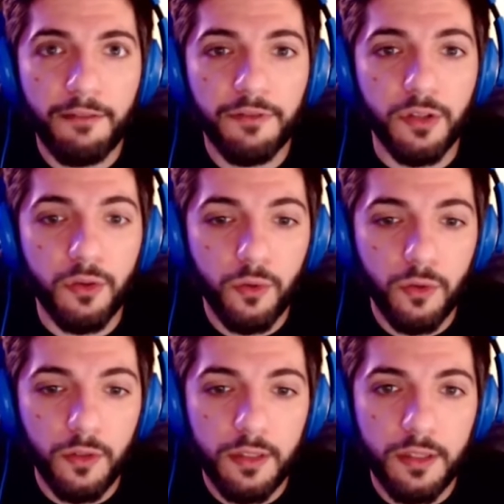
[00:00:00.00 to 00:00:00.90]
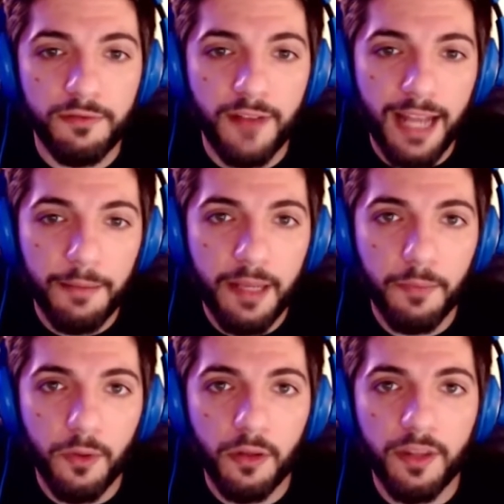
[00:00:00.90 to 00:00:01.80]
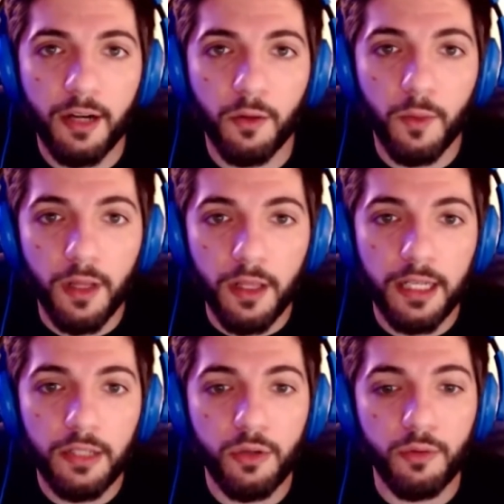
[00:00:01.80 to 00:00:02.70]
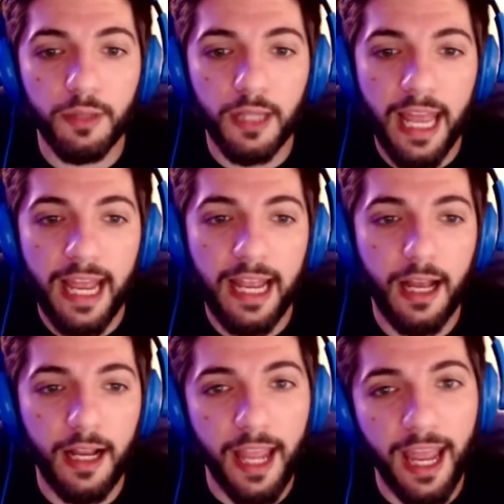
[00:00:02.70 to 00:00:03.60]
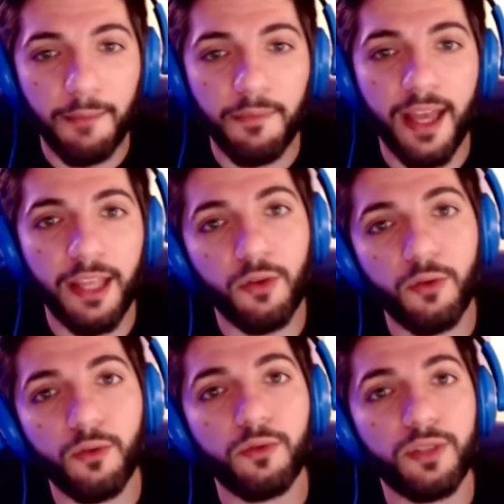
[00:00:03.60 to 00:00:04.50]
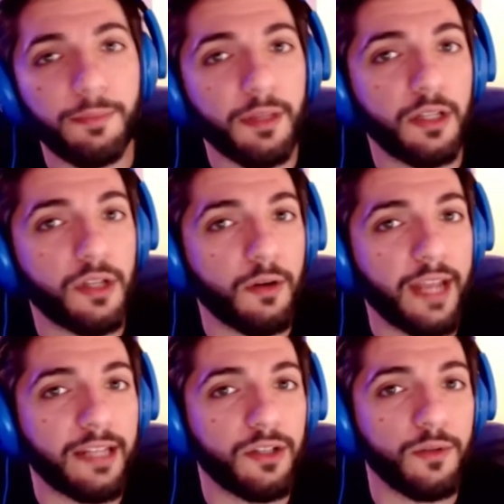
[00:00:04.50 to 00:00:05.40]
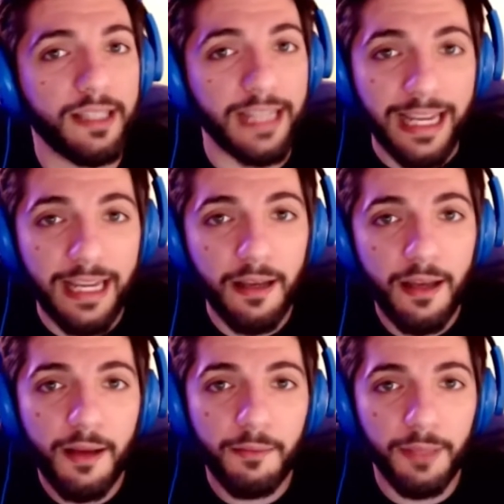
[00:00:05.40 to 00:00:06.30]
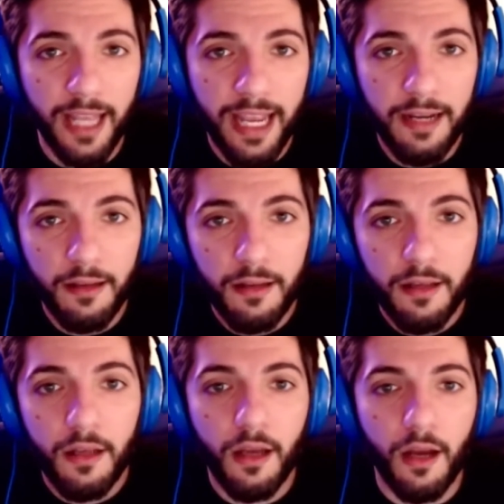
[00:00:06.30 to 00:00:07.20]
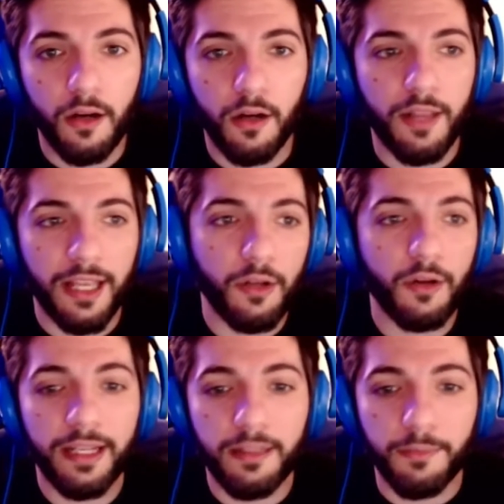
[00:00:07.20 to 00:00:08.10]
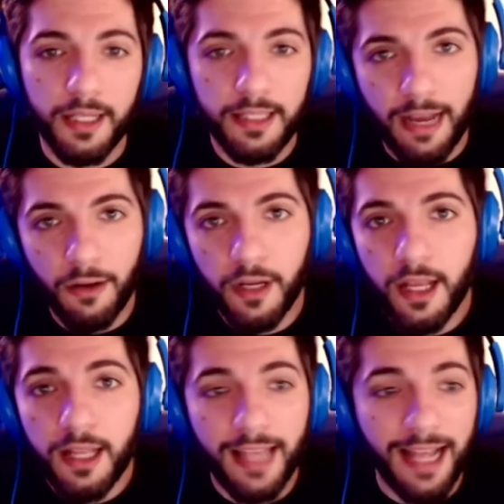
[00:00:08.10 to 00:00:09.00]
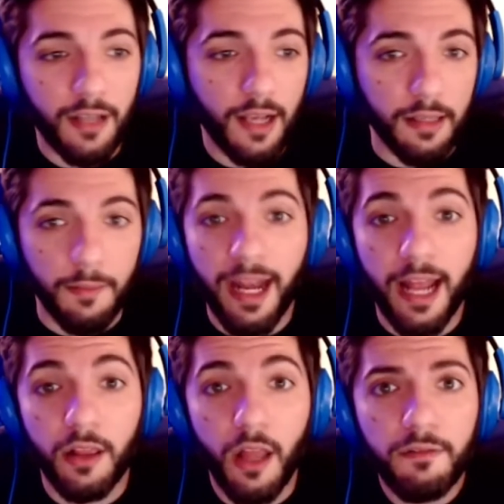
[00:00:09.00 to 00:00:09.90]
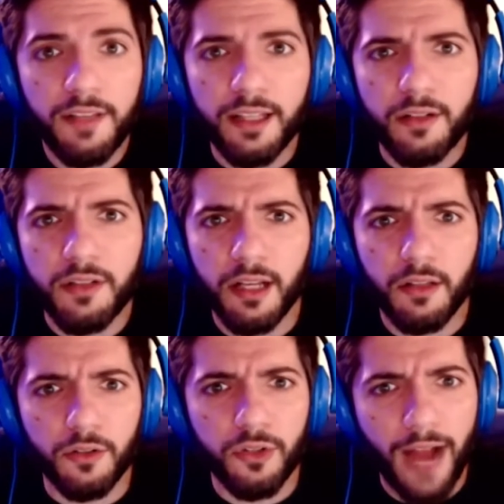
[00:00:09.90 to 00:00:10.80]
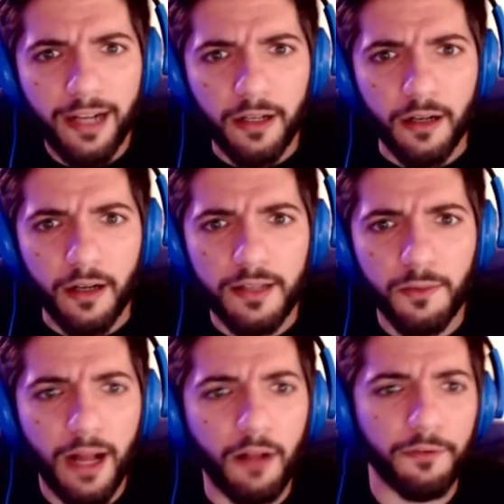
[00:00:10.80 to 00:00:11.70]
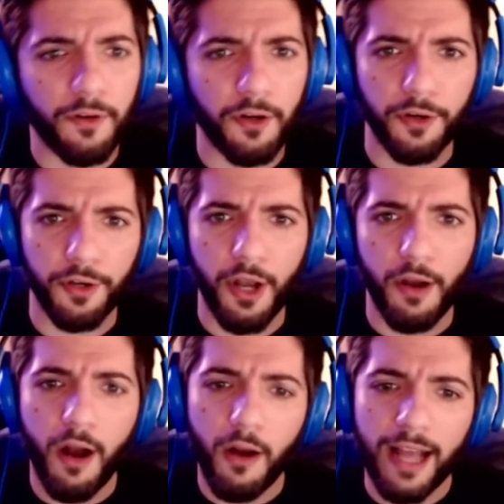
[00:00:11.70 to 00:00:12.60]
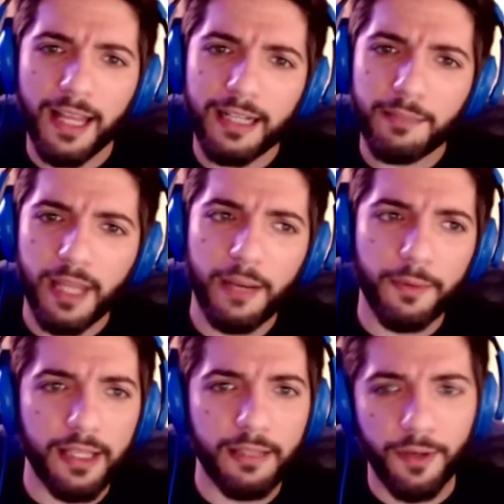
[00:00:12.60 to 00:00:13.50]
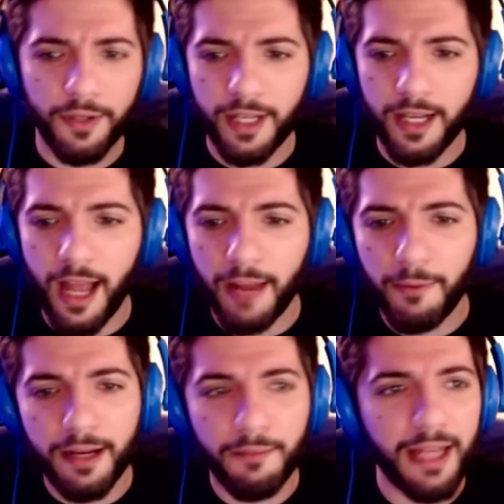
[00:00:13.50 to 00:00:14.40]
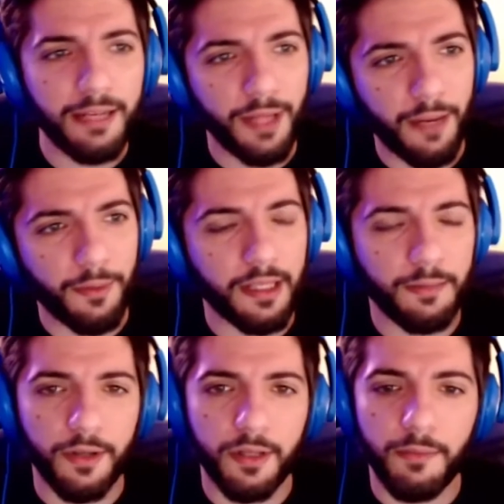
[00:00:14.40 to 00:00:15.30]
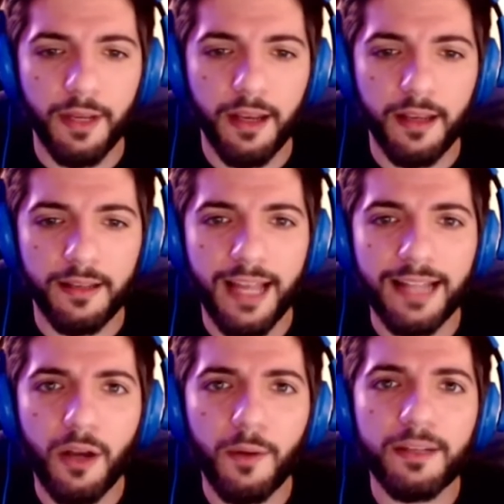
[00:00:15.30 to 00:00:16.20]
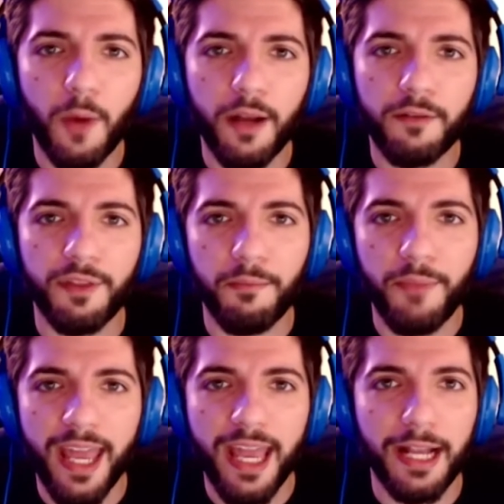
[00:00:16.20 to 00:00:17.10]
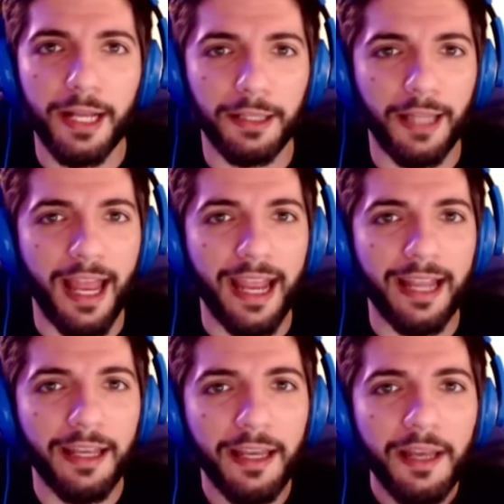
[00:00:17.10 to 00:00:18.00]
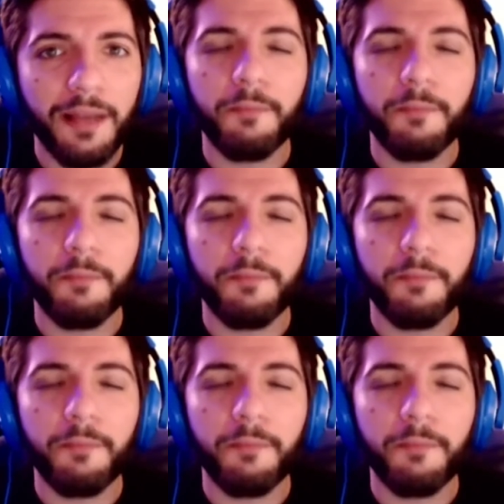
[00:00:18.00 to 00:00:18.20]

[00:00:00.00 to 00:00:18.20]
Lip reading: you have the tools to find people that are willing to play a game that you typically don't get to see played, or that you don't get to bust out, that's awesome. And I love that there's like a little tracker as well for, oh, I liked playing with this person, I recommend playing with this person, because that's always one of the big, like,